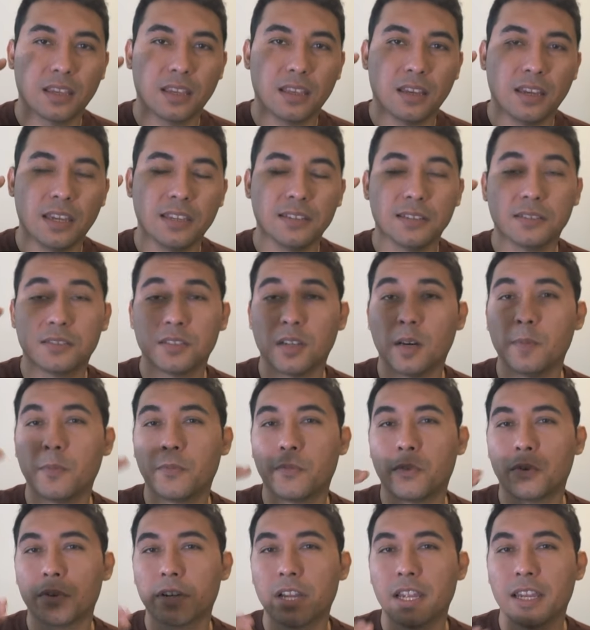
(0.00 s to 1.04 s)
in the top
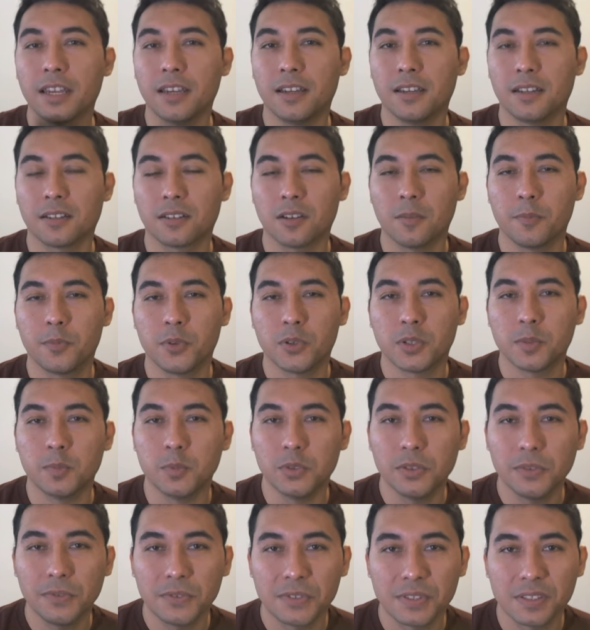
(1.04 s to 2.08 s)
4 computer
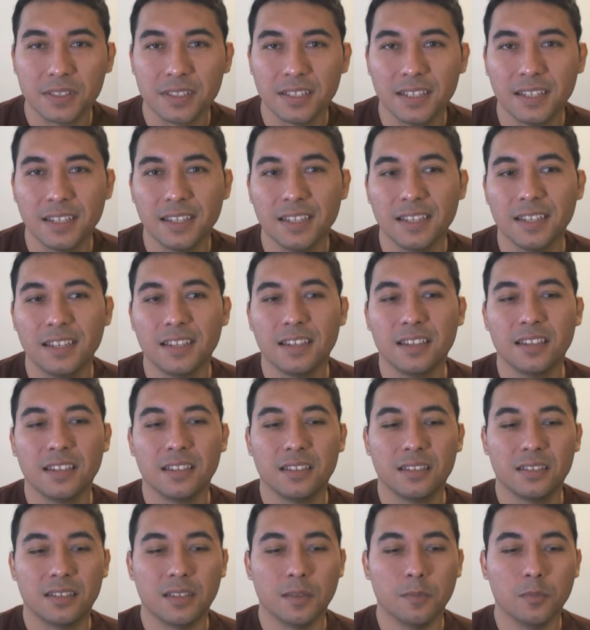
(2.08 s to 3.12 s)
moves,
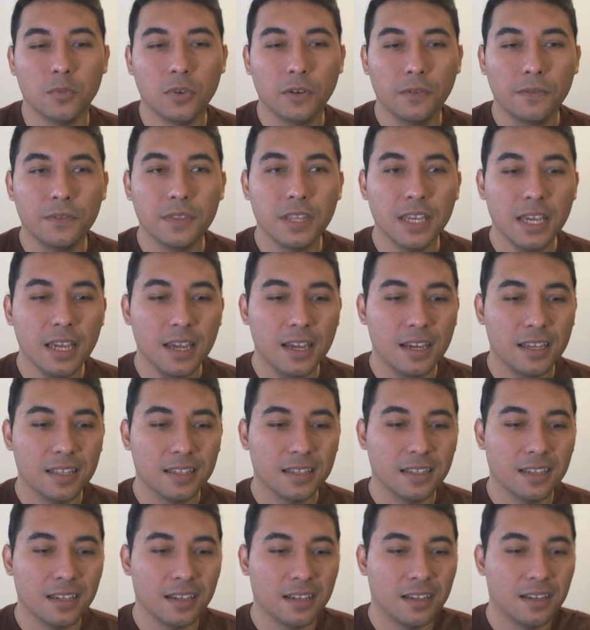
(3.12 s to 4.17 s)
the move
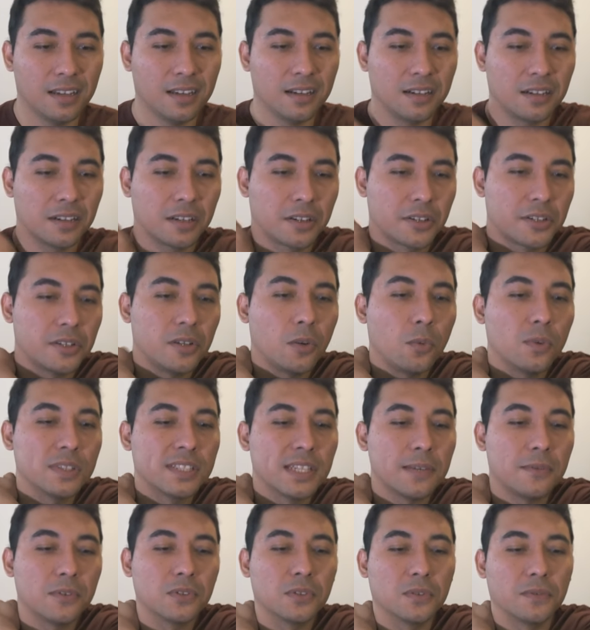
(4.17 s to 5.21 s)
that Zolt's
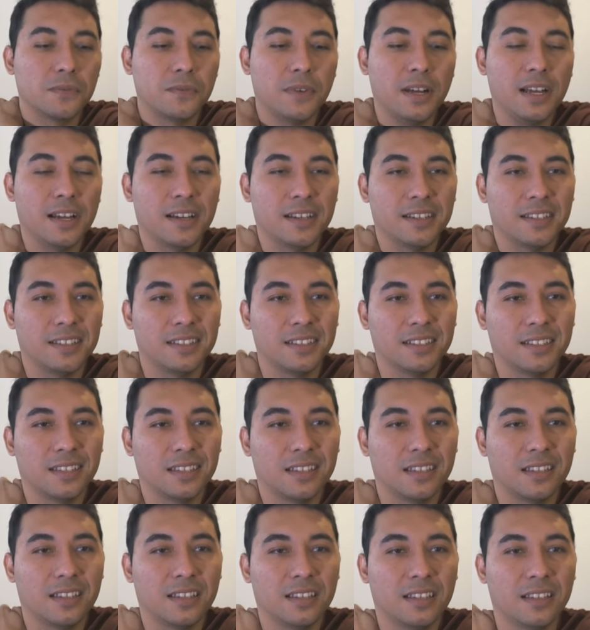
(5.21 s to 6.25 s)
able to find
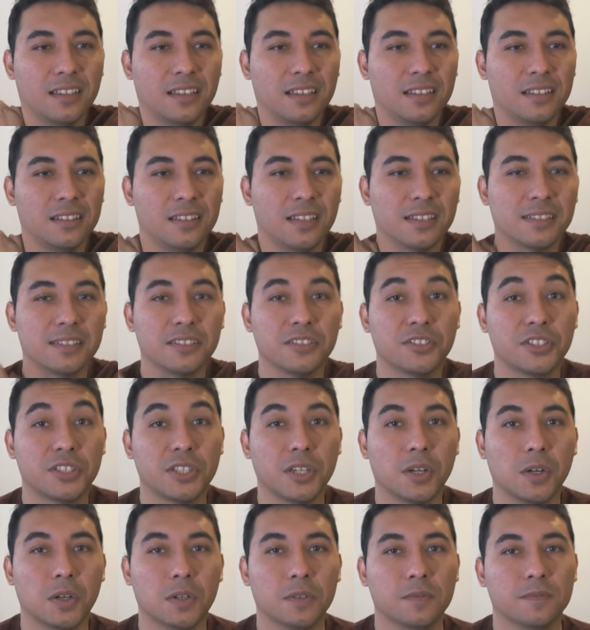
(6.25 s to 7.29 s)
doesn't
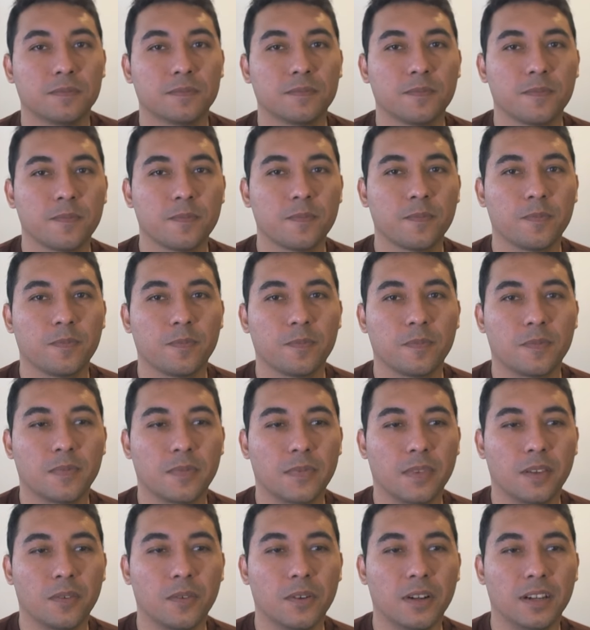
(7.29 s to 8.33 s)
show,
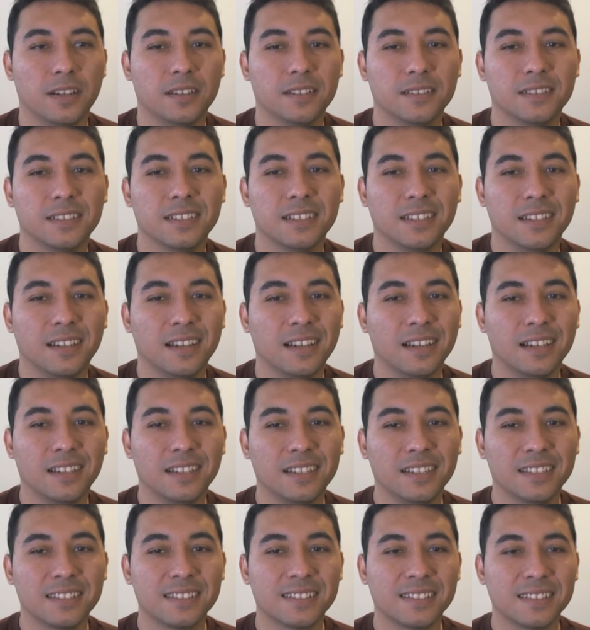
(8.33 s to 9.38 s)
right?
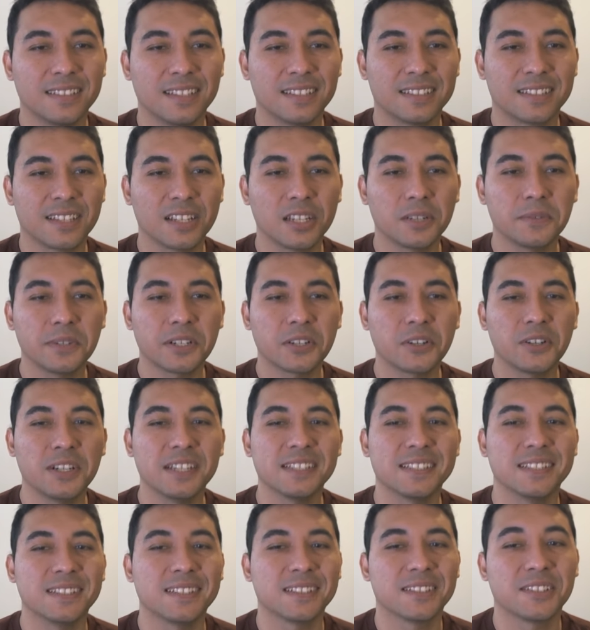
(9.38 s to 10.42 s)
It's a little bit
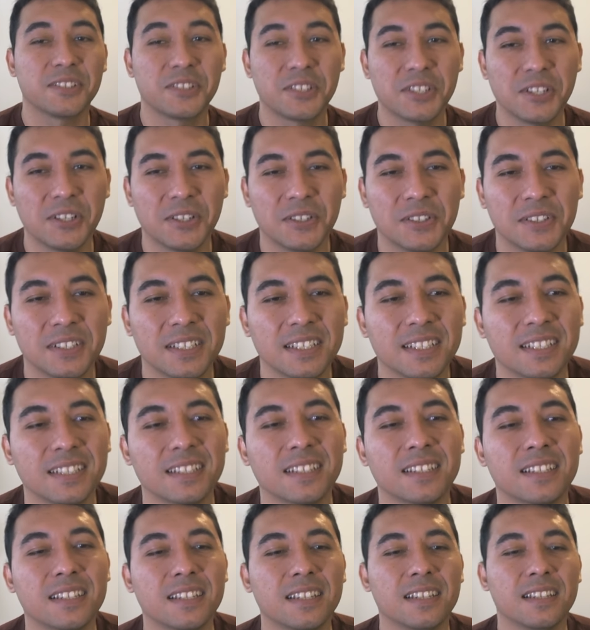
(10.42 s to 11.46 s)
crazy, it doesn't show.
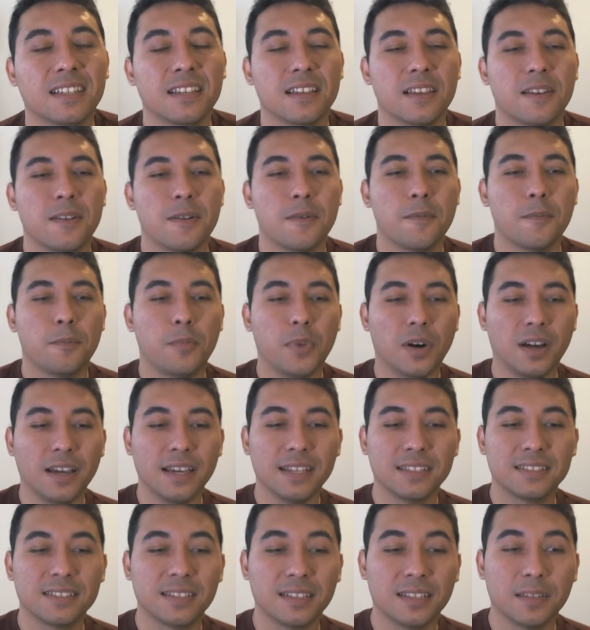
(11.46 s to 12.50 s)
But
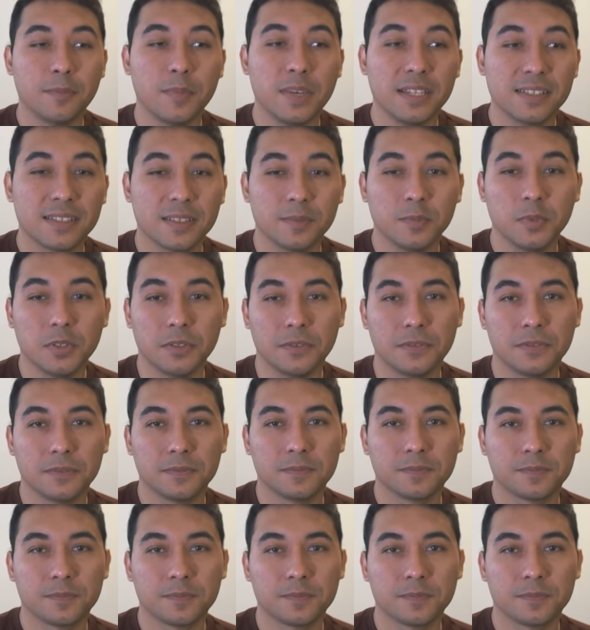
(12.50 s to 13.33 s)
it's an amazing move.